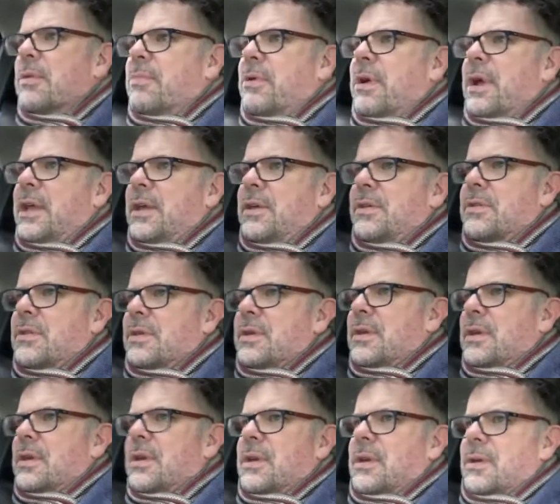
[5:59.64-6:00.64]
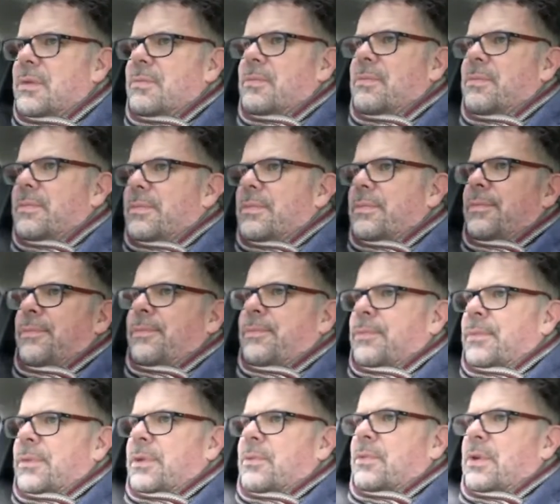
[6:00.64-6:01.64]
the brakes
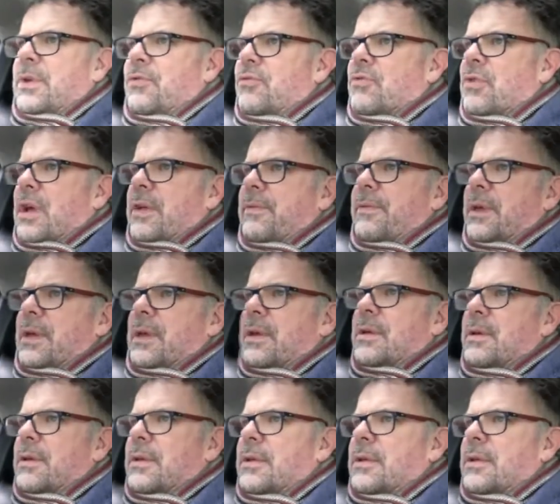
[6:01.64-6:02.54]
when driving